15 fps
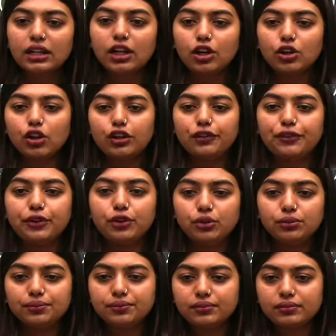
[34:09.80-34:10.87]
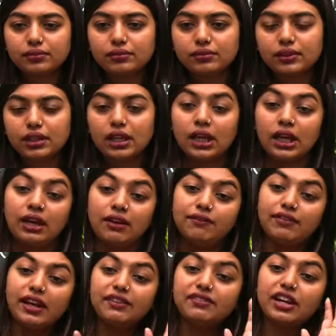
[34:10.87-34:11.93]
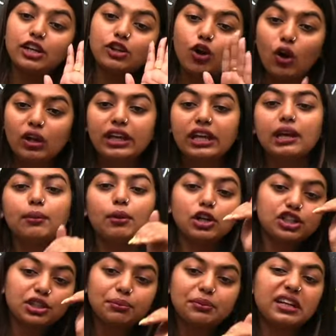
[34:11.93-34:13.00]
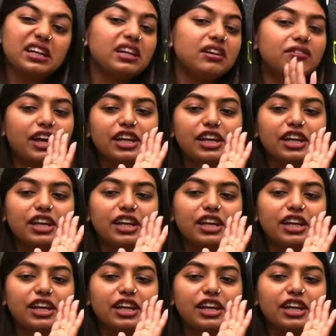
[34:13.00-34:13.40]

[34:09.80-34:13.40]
Clear to all of you? When we are talking about gibberellin,